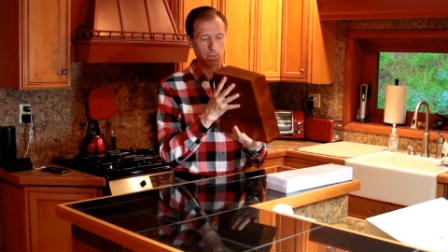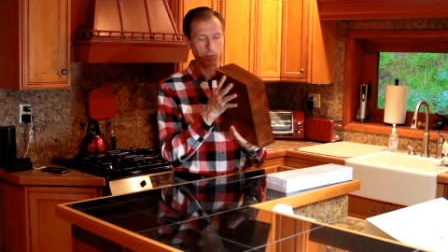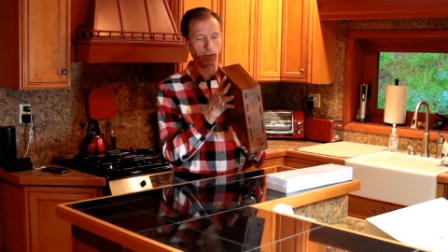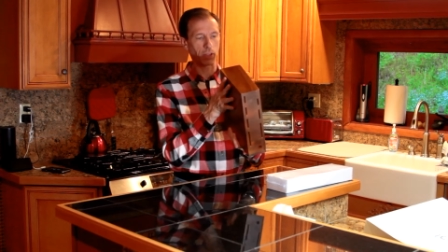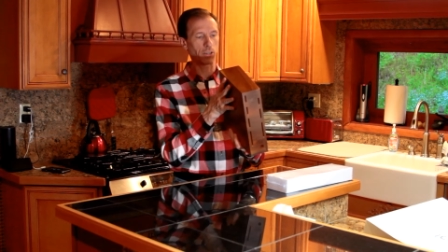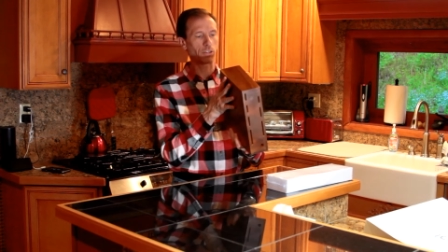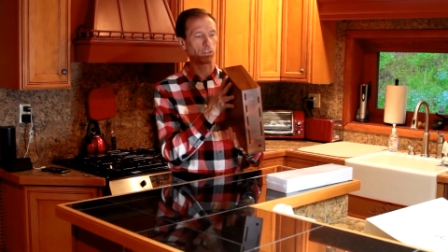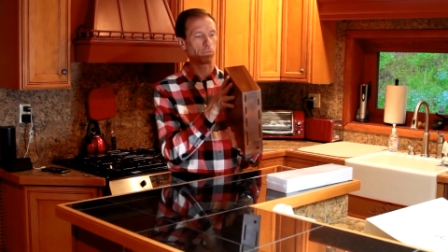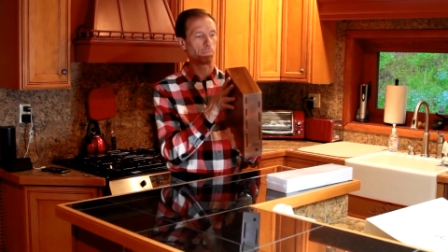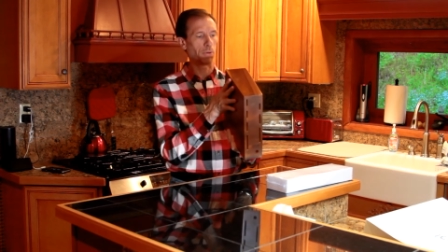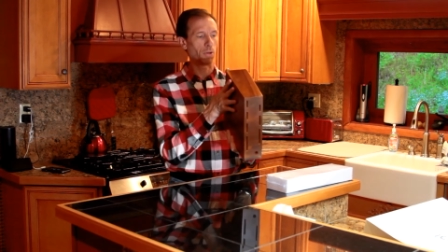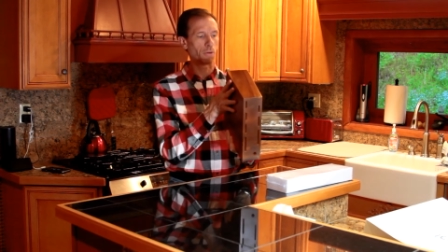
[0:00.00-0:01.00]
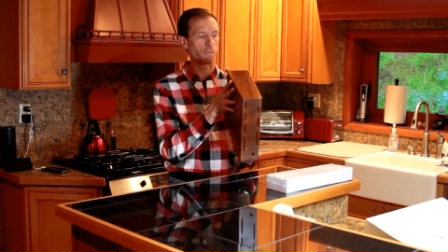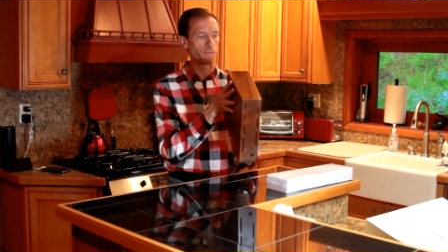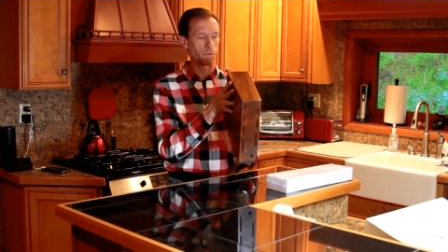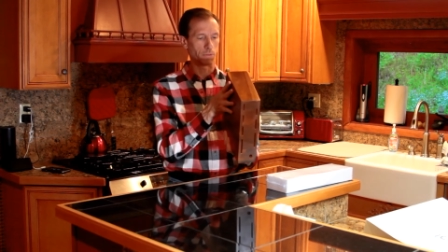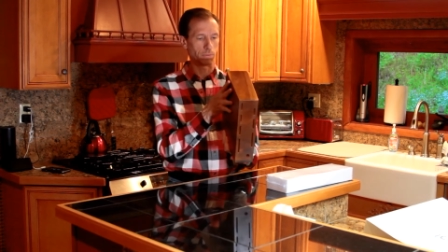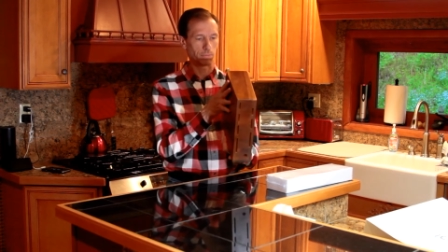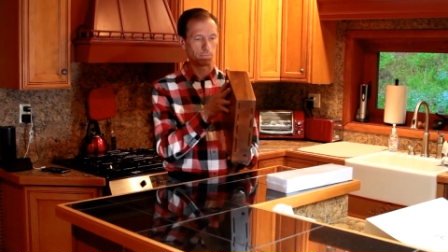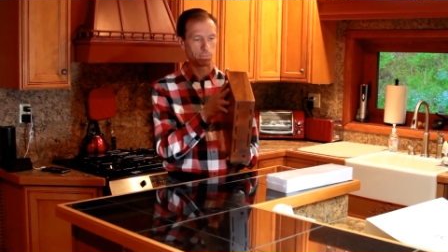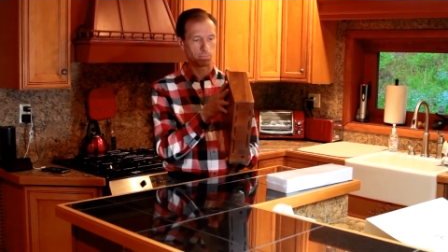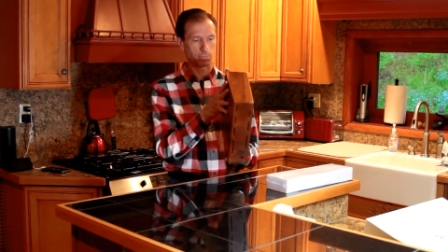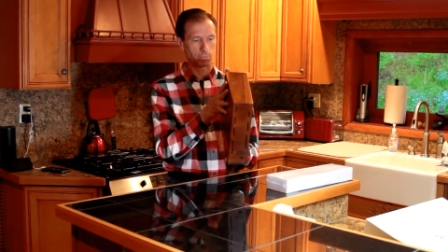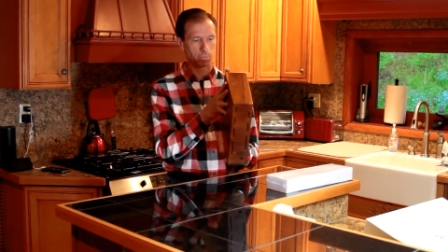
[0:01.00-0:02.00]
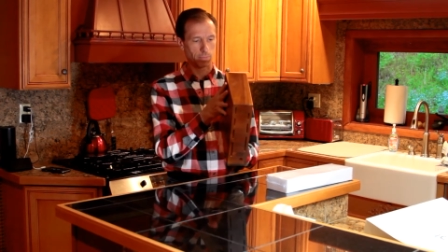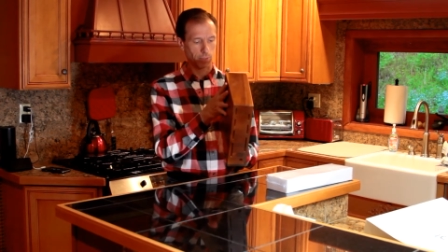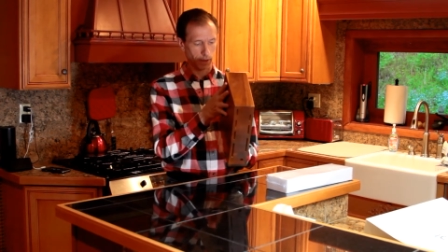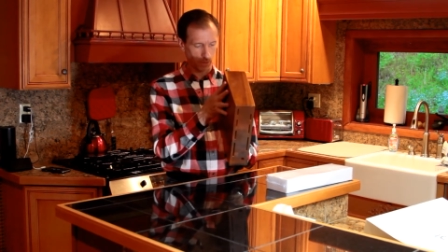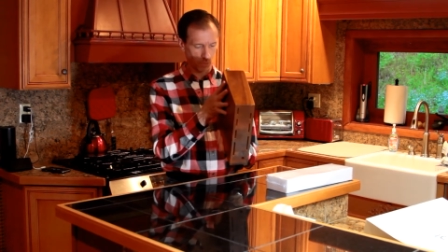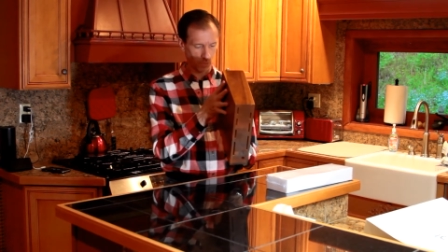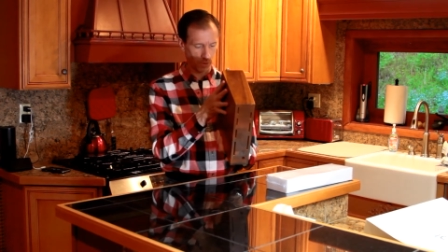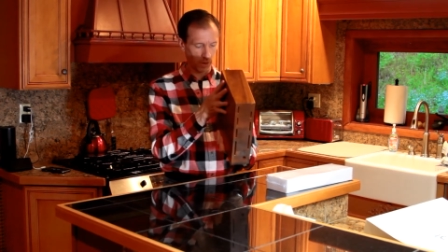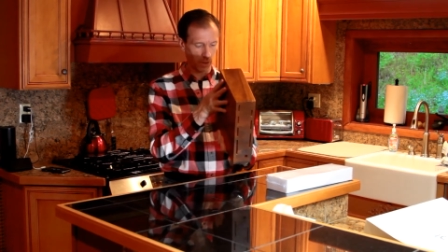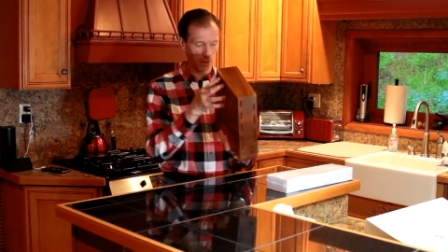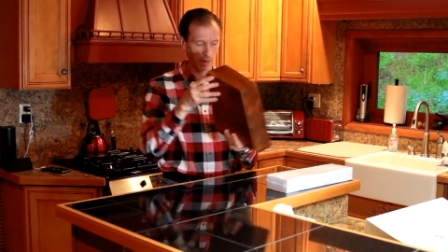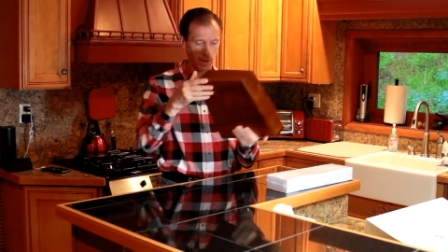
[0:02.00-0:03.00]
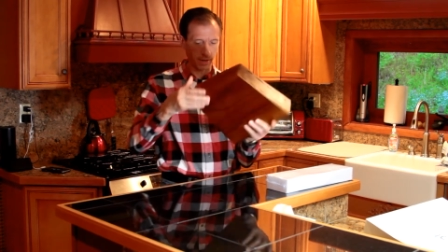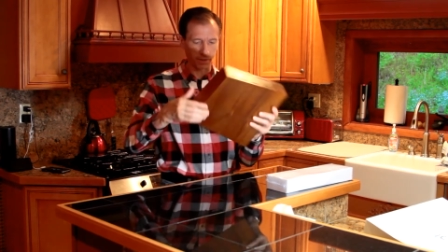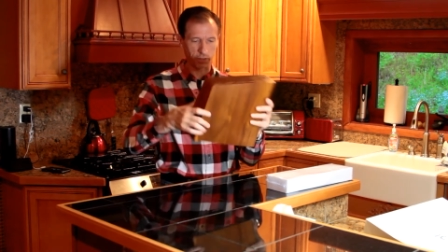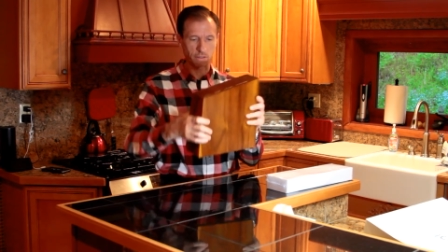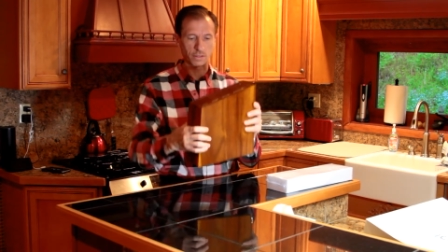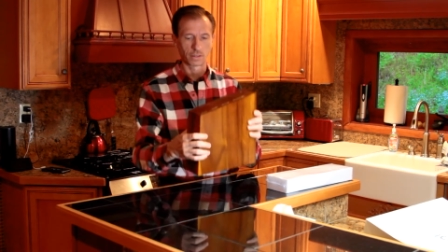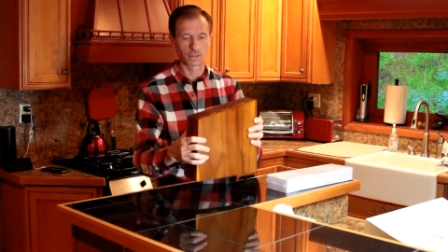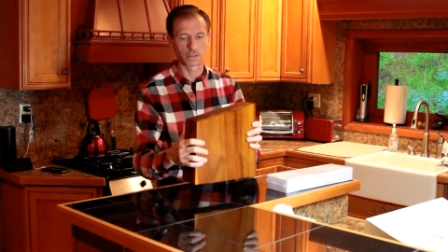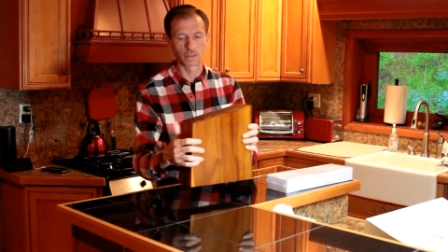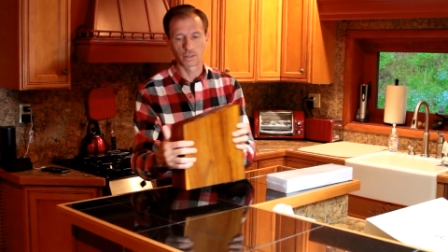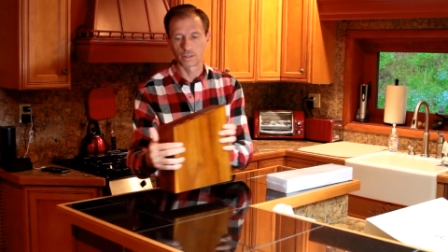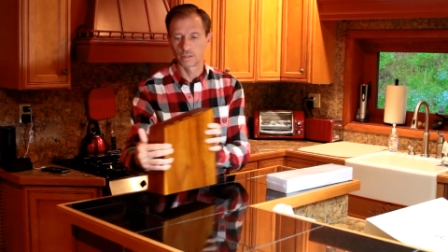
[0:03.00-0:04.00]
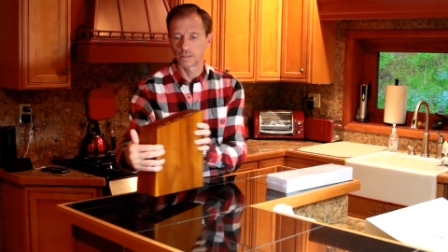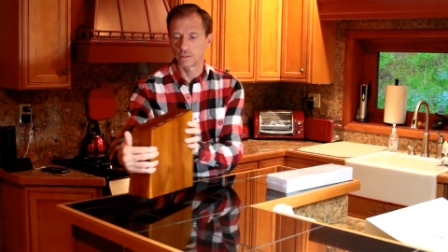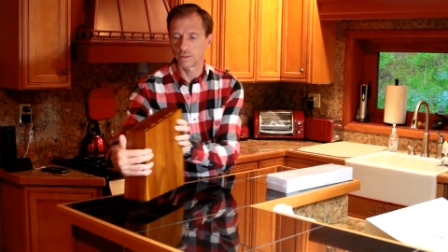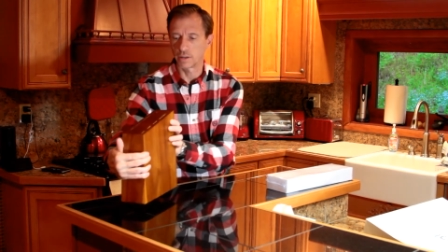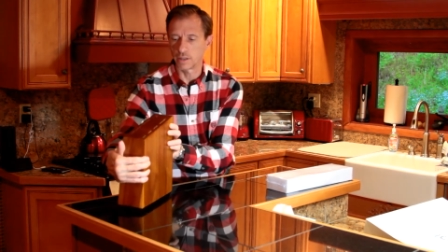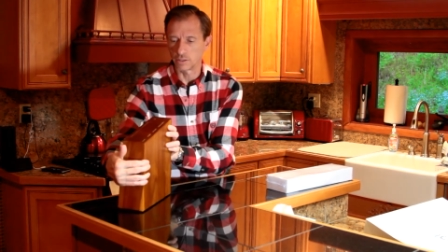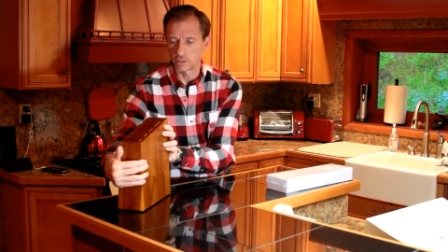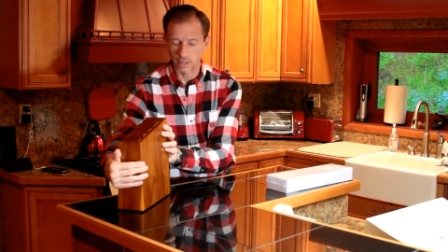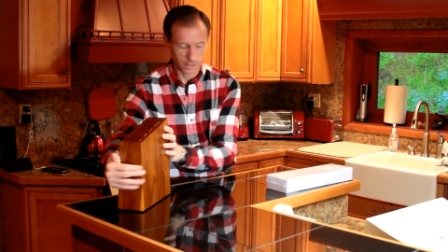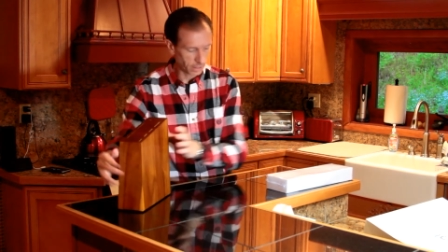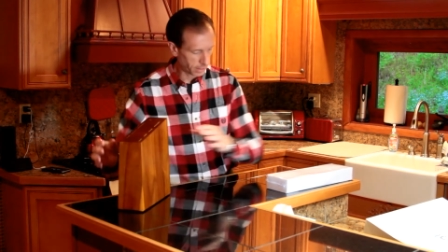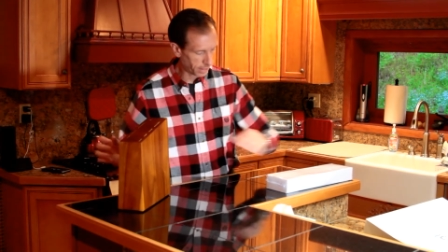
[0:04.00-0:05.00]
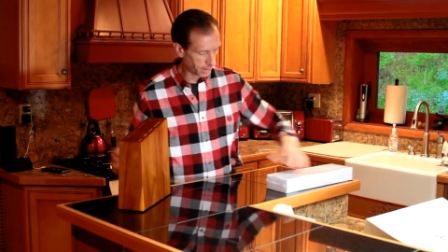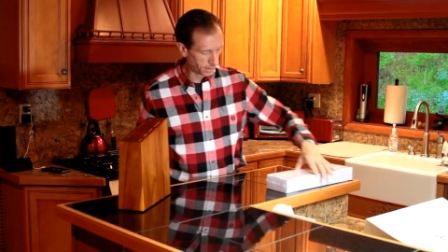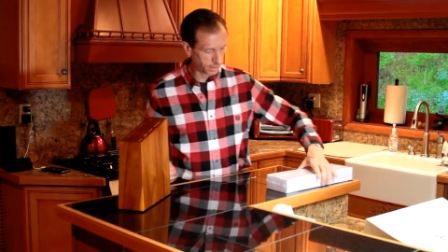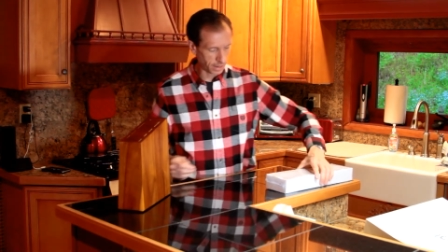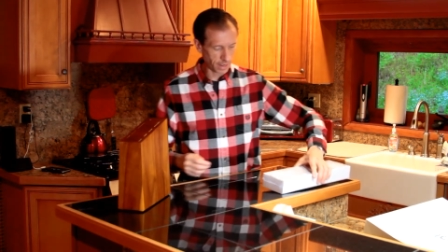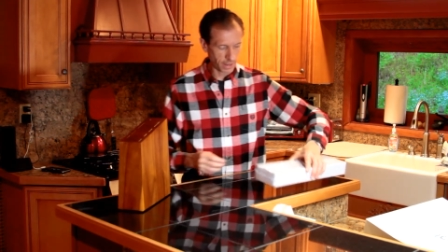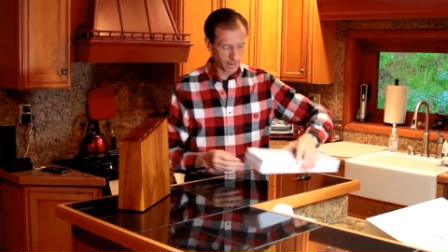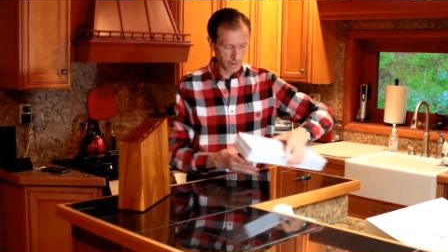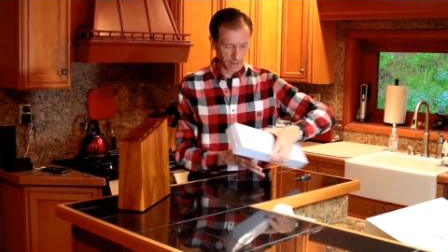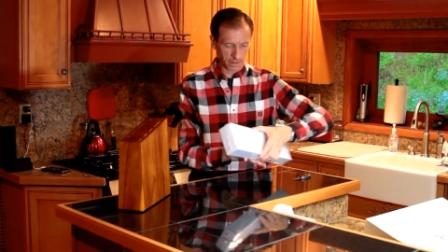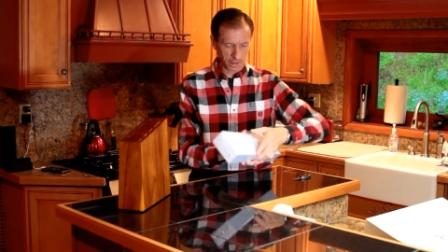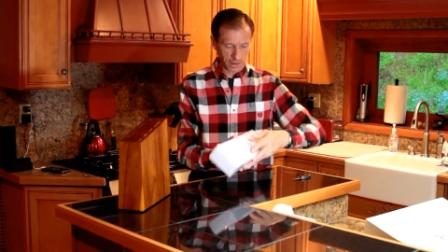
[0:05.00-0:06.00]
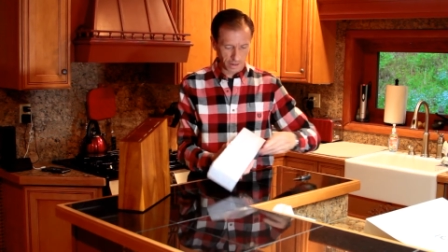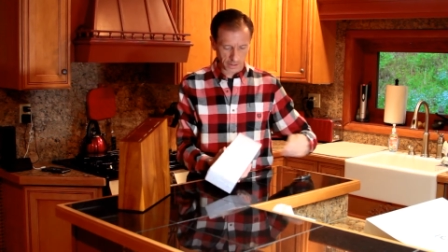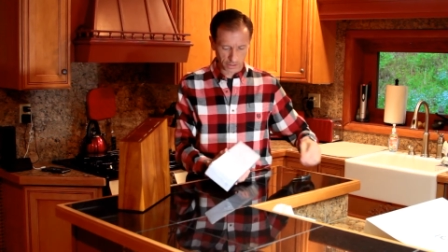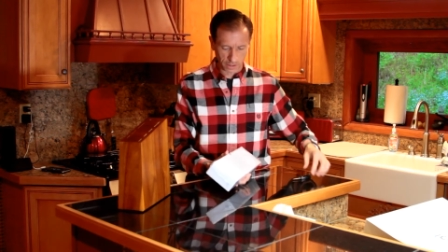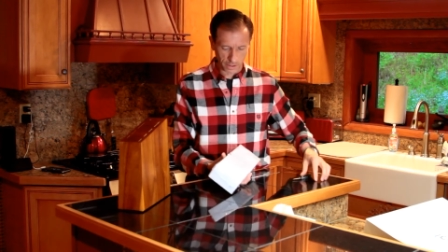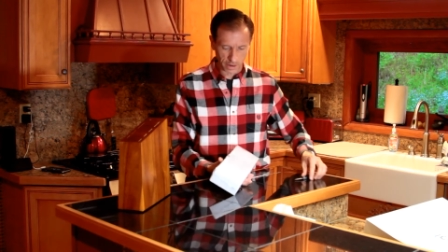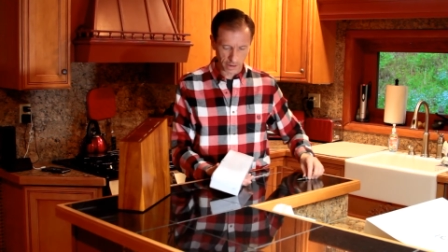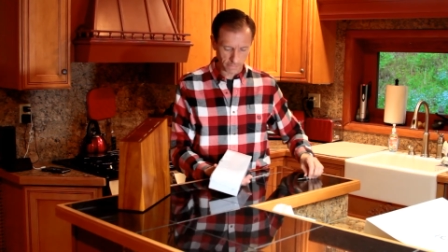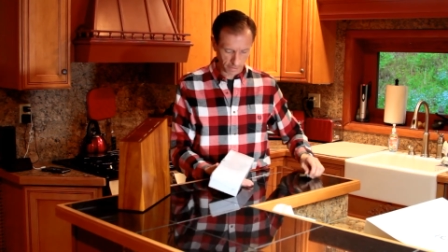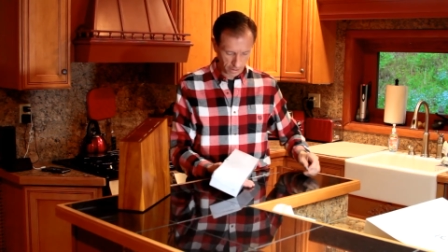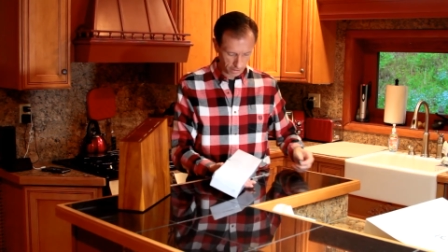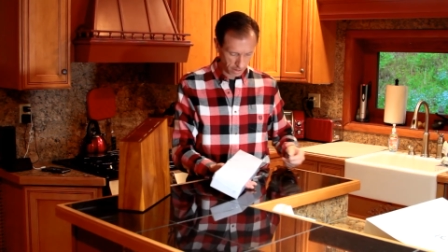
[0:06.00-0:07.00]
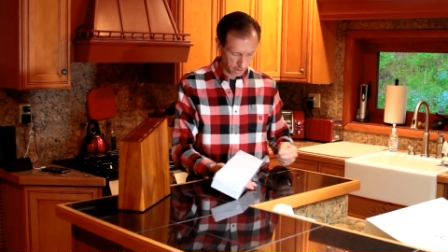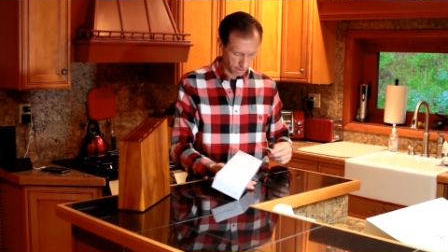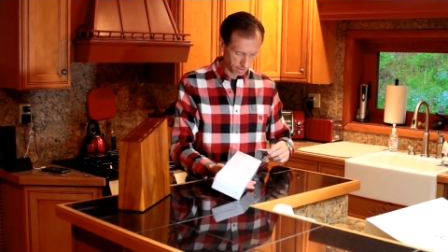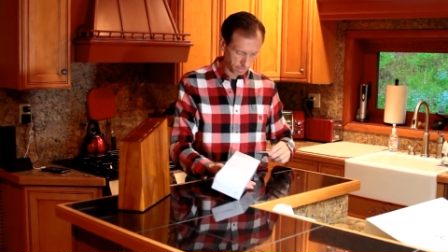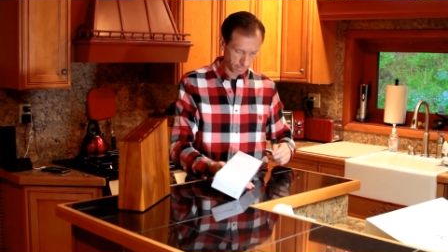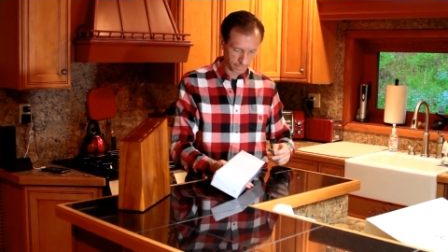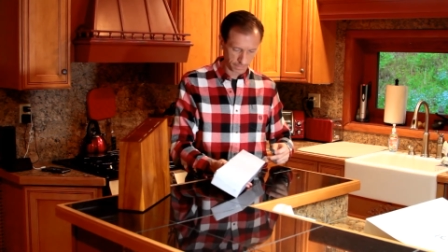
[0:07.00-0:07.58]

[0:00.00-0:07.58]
I mean, this is beautiful. Really nice. Okay, so let's set that aside and get into the knife container.